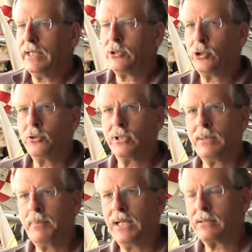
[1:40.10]
It's
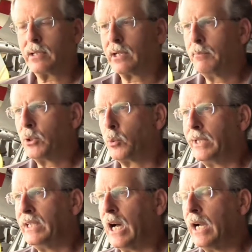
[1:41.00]
usually best to come
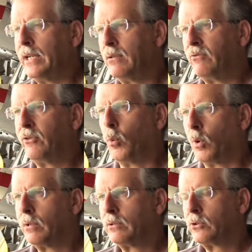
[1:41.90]
between 9 and 4.